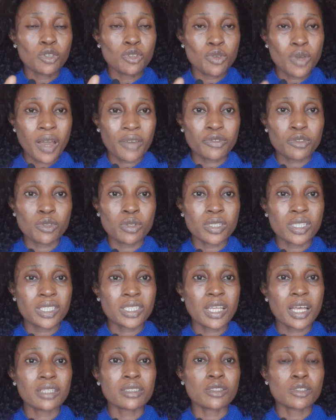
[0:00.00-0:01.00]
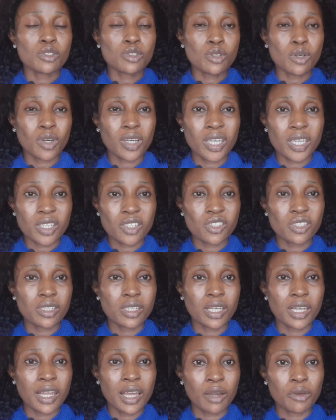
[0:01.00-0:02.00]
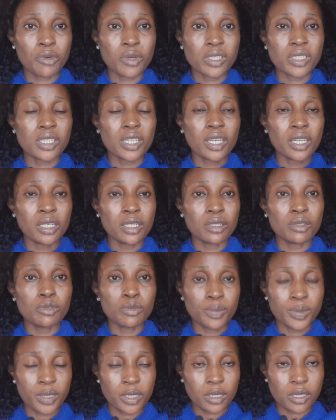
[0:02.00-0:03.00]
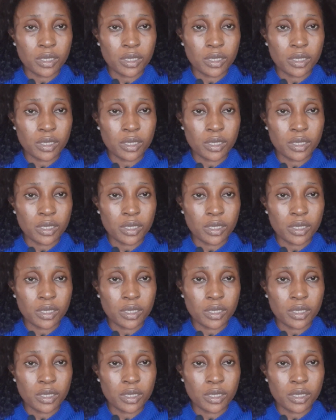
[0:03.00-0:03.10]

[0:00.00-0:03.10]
you have to understand Turkish language a little bit,